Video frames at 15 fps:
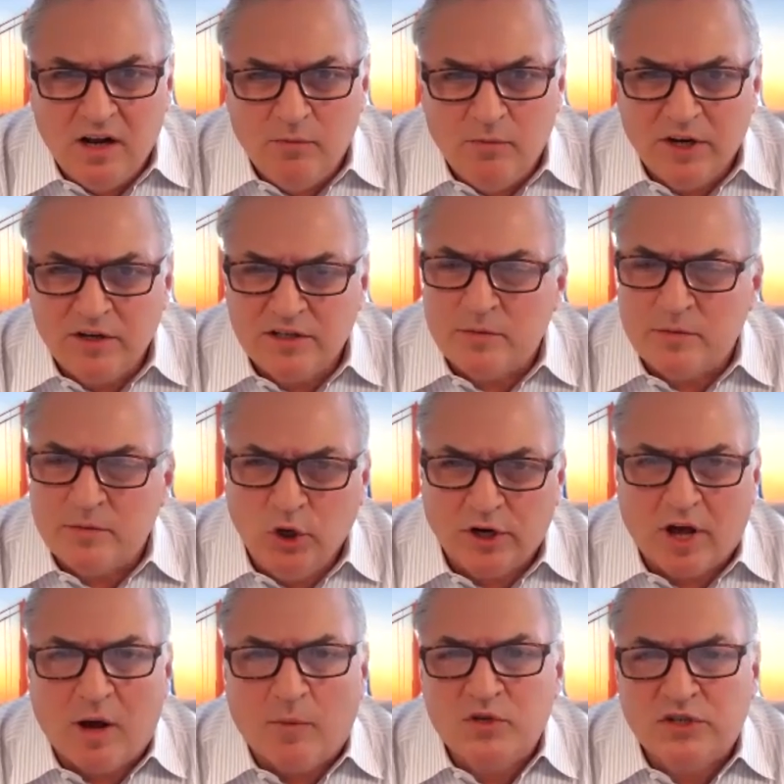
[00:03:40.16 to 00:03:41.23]
but it's a put
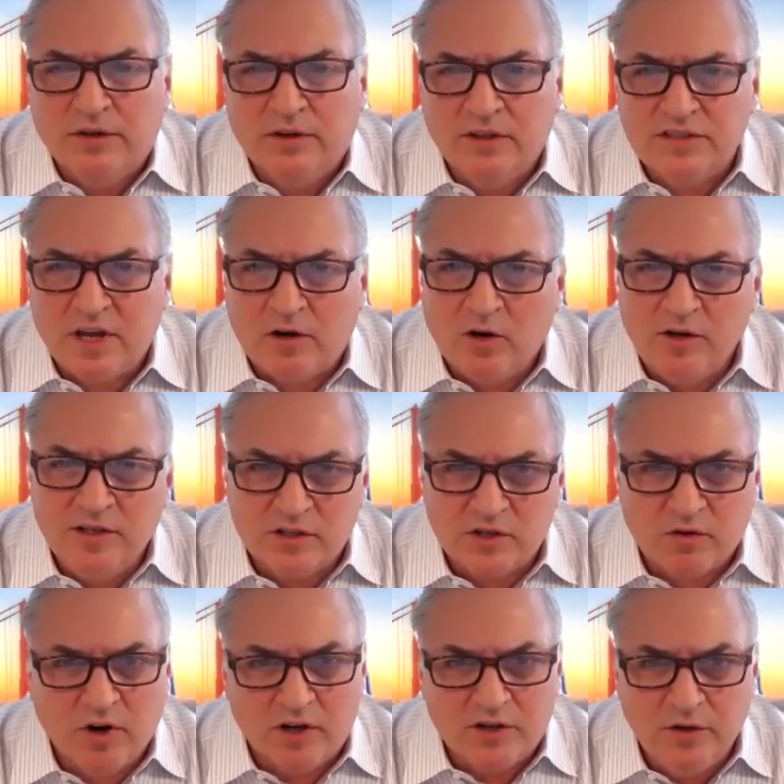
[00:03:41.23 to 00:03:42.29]
option. It's at our
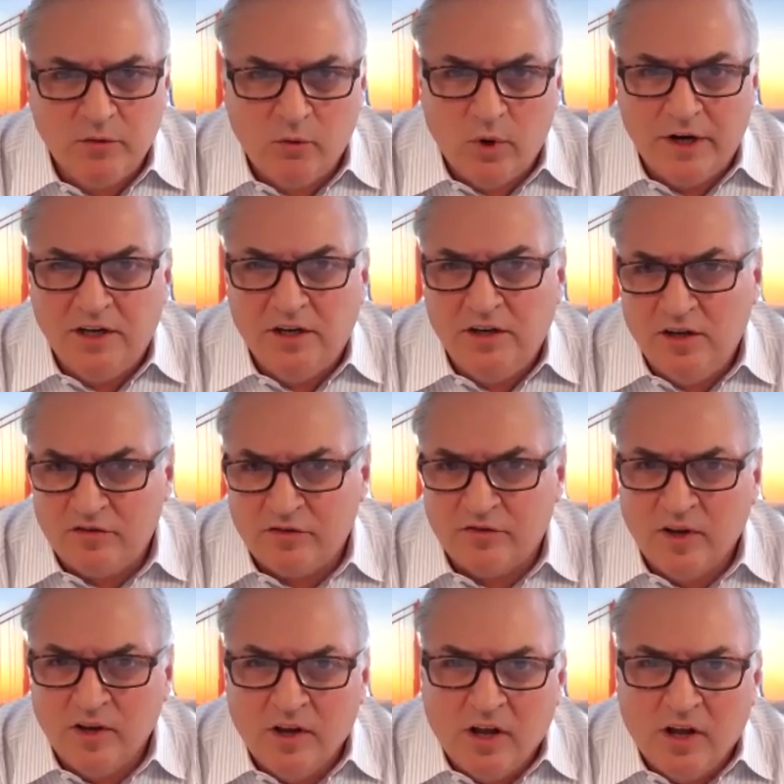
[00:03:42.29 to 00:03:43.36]
discretion when and if
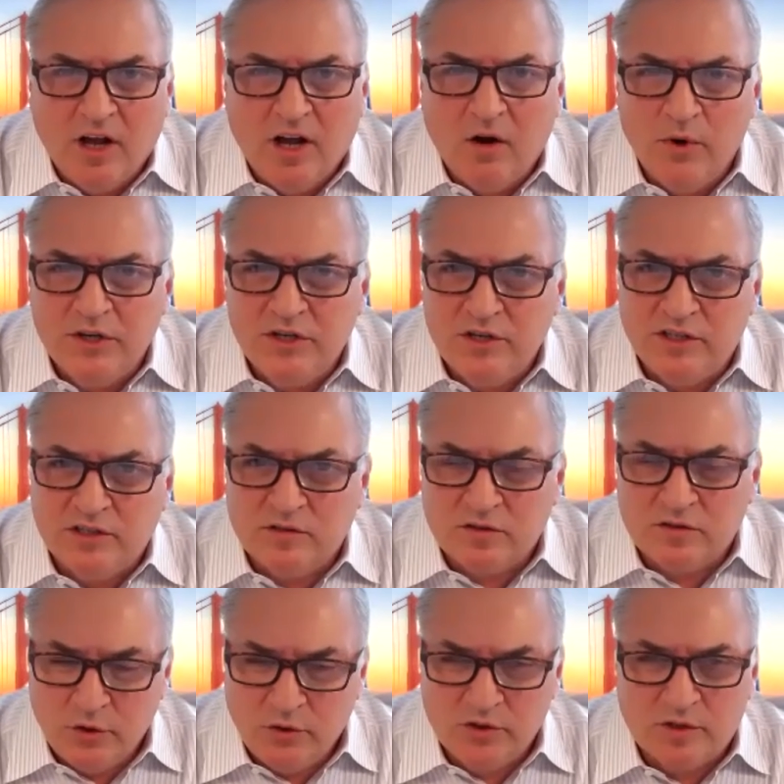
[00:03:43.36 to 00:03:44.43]
we choose
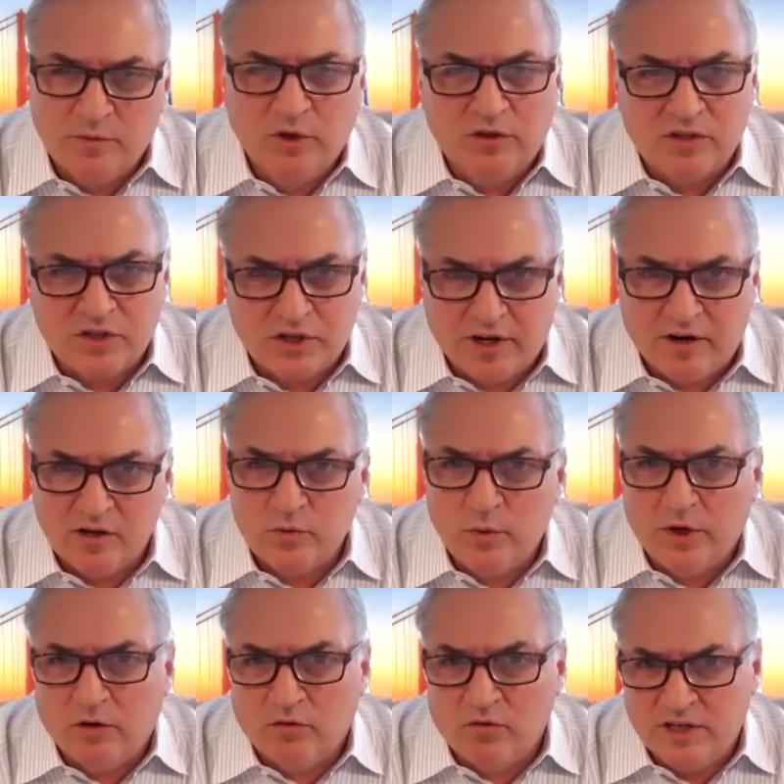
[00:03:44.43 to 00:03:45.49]
to put the shares, we
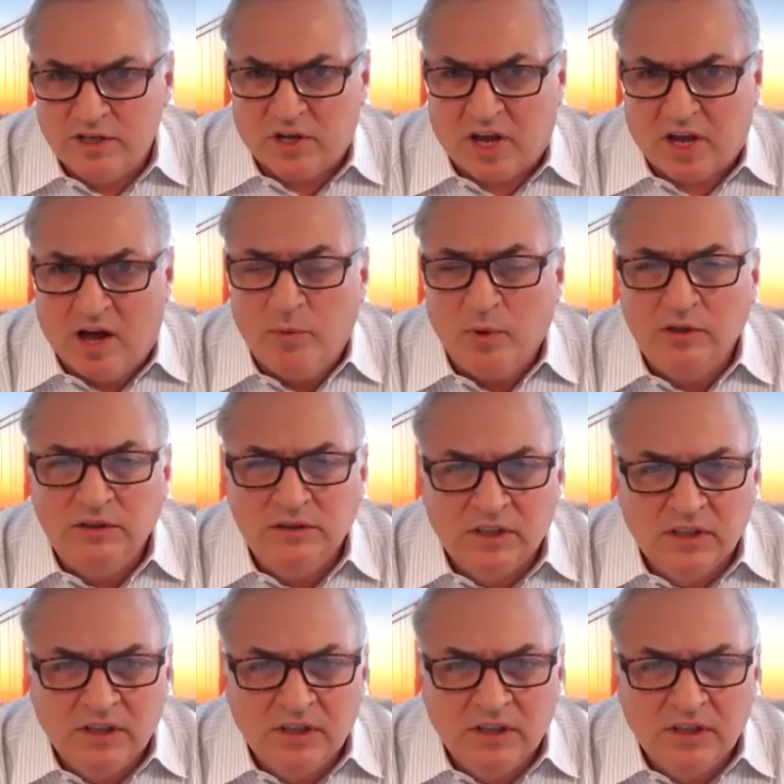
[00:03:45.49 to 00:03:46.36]
can raise the capital.